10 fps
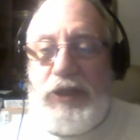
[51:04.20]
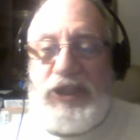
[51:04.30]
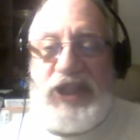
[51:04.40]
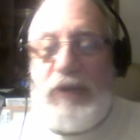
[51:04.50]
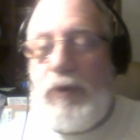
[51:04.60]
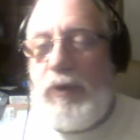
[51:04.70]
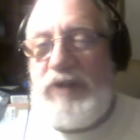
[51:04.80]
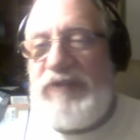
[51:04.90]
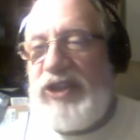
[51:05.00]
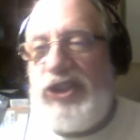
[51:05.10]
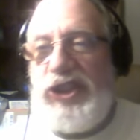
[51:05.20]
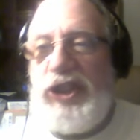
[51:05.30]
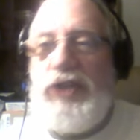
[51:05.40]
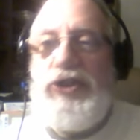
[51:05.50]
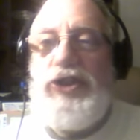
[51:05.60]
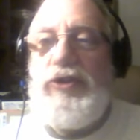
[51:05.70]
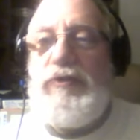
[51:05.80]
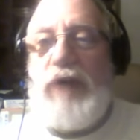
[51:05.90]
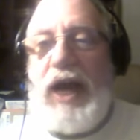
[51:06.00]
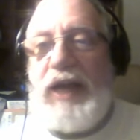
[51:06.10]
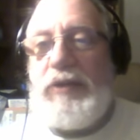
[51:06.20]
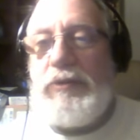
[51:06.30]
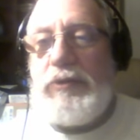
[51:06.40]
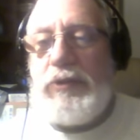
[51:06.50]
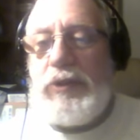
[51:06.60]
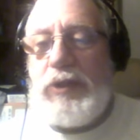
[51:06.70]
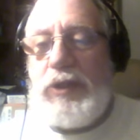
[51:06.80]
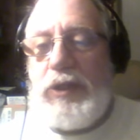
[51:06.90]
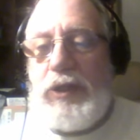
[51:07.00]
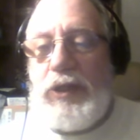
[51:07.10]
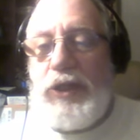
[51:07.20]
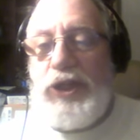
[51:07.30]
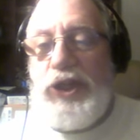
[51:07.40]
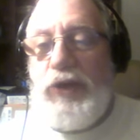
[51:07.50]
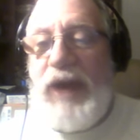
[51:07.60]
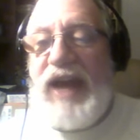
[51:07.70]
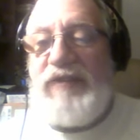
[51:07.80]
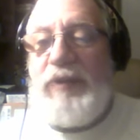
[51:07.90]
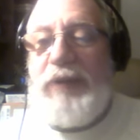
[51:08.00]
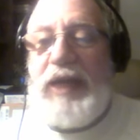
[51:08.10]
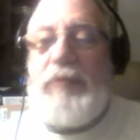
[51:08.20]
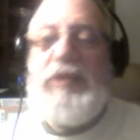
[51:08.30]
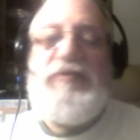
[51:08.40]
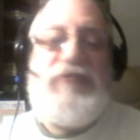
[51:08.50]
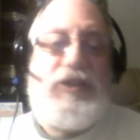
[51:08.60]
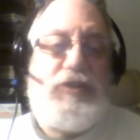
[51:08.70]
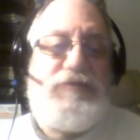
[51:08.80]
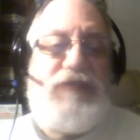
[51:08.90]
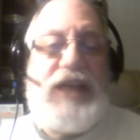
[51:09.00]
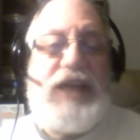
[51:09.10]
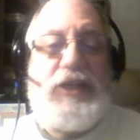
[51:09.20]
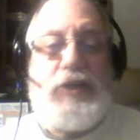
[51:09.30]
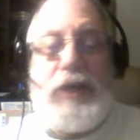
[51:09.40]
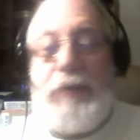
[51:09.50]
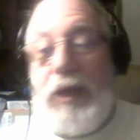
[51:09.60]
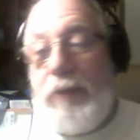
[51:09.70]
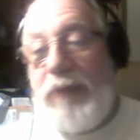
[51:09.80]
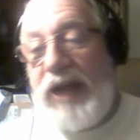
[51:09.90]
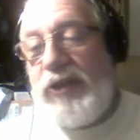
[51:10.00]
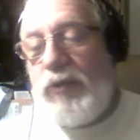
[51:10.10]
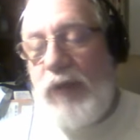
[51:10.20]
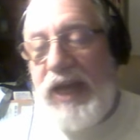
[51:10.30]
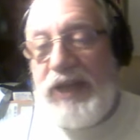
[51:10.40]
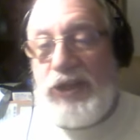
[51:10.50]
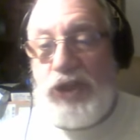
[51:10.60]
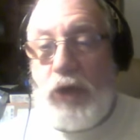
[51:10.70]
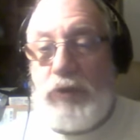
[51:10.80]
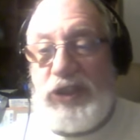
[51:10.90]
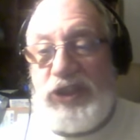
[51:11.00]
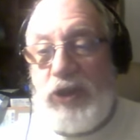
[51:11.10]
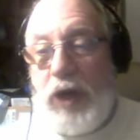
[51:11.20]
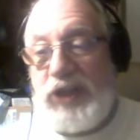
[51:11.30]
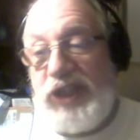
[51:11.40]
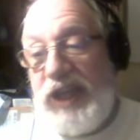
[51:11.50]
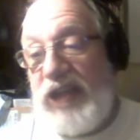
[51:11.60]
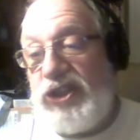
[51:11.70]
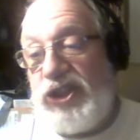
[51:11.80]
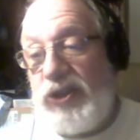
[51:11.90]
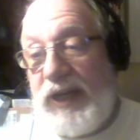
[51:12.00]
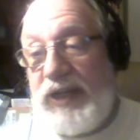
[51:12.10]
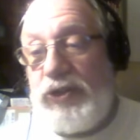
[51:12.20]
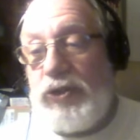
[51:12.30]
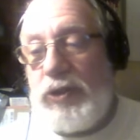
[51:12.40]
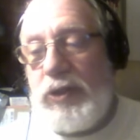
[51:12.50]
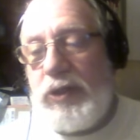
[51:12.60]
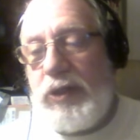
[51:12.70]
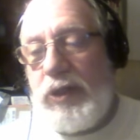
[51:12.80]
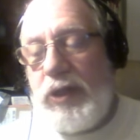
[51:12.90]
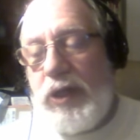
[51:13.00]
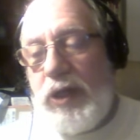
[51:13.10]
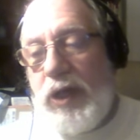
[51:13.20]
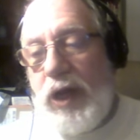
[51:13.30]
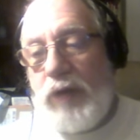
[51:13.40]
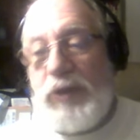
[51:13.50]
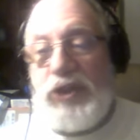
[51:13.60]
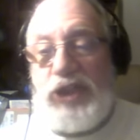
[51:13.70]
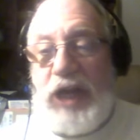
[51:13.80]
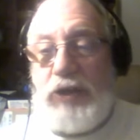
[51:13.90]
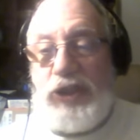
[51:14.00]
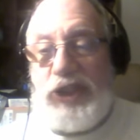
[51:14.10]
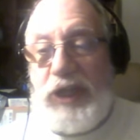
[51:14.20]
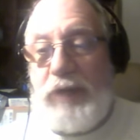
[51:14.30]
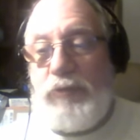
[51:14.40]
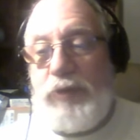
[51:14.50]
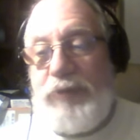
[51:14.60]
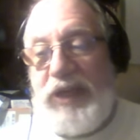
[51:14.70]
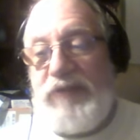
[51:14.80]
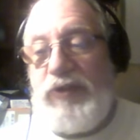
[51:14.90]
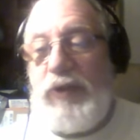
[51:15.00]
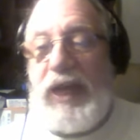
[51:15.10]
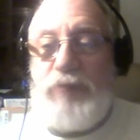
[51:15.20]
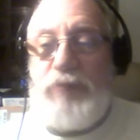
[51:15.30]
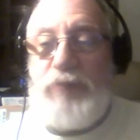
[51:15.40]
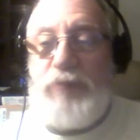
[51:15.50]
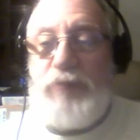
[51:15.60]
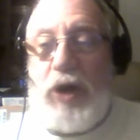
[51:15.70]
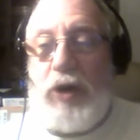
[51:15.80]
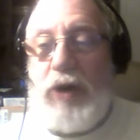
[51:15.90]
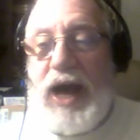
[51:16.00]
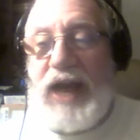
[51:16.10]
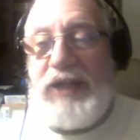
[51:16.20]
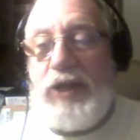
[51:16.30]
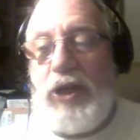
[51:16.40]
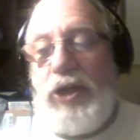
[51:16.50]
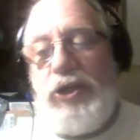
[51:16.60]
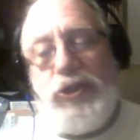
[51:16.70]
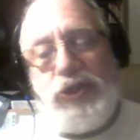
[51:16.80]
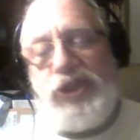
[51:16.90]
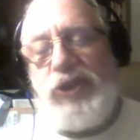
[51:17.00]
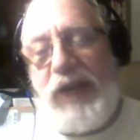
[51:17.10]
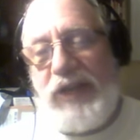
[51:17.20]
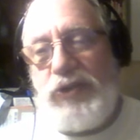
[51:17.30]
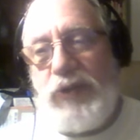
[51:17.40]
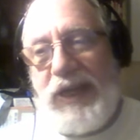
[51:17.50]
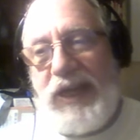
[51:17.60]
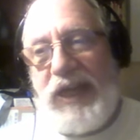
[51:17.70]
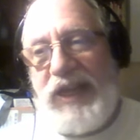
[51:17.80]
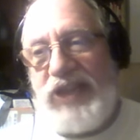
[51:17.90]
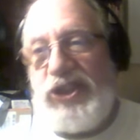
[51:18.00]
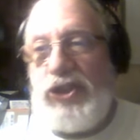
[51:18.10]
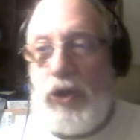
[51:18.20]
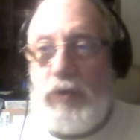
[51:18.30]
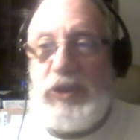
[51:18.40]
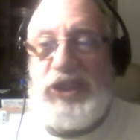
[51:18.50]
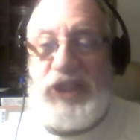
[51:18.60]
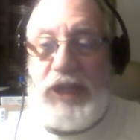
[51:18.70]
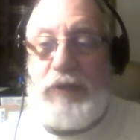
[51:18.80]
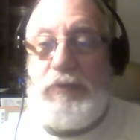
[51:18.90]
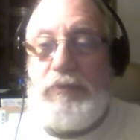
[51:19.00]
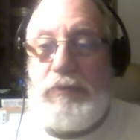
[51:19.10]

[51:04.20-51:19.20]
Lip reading: You could say, well, what if I just accused you of lying? You have to be able to verify a claim. By the way, the Torah talks against slander. A real challenge to him would be if you can't prove Paul lied, you're slandering, and that's a Torah sin.